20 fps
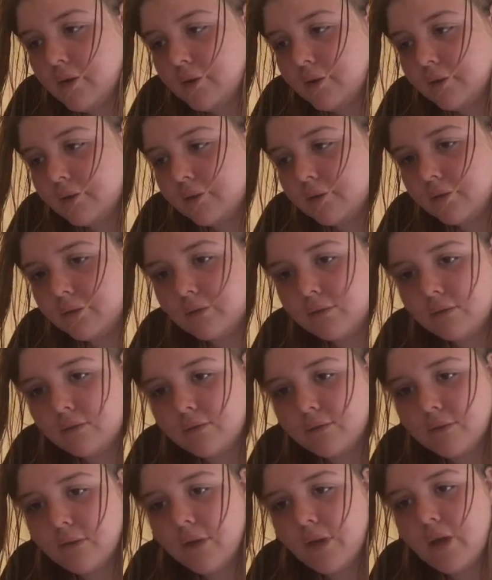
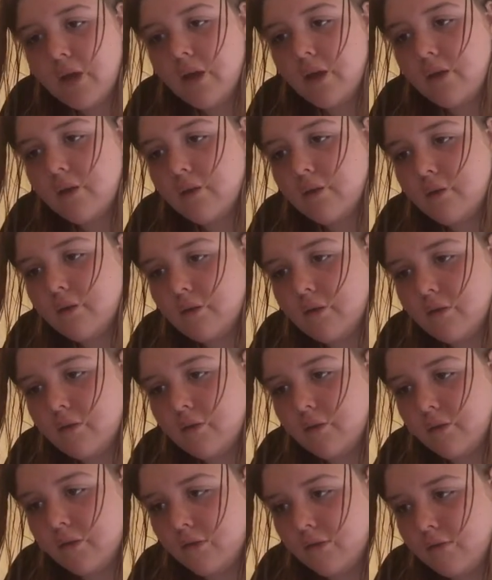
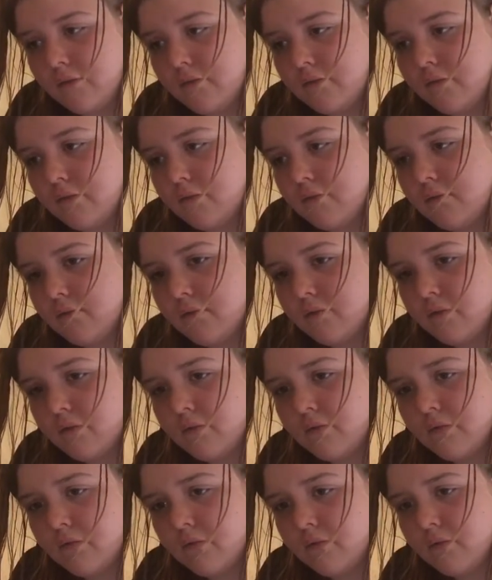
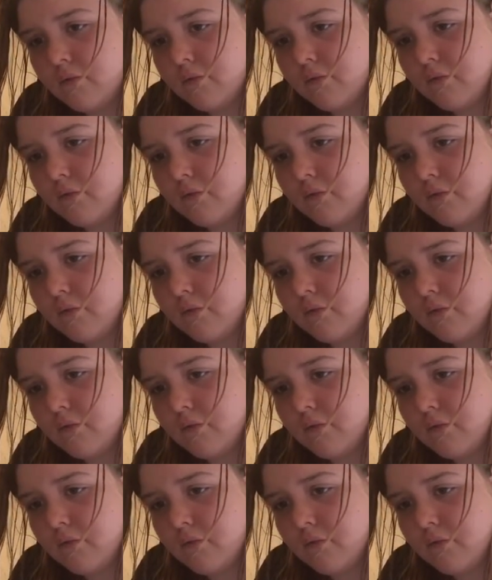Nobody speaks.